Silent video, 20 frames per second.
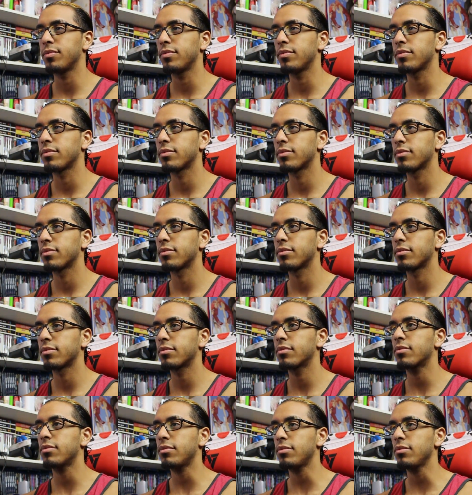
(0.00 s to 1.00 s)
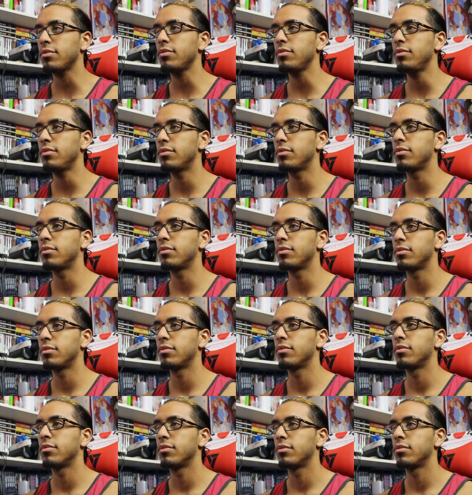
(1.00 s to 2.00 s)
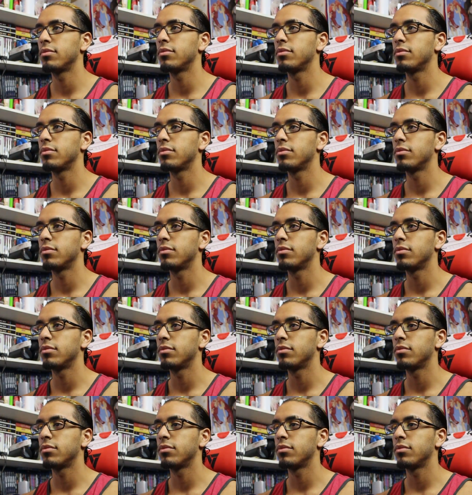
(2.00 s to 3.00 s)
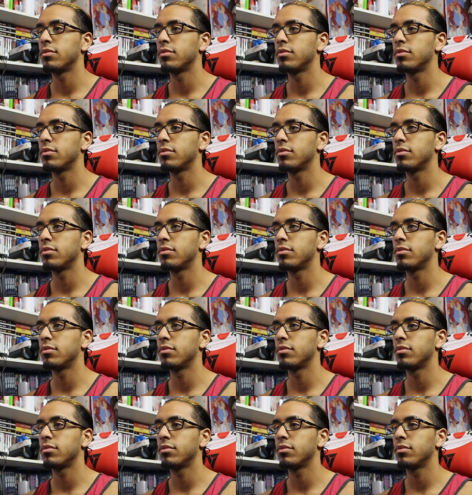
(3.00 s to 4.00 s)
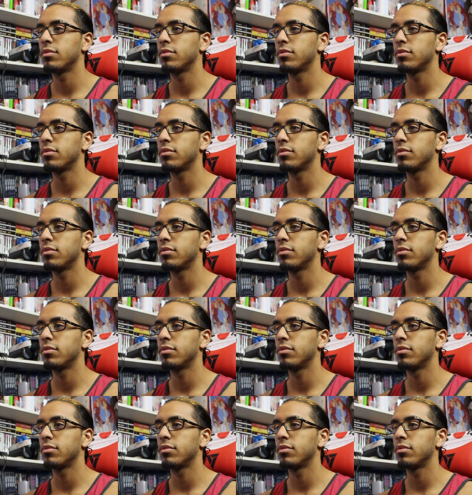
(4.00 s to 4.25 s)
[no speech]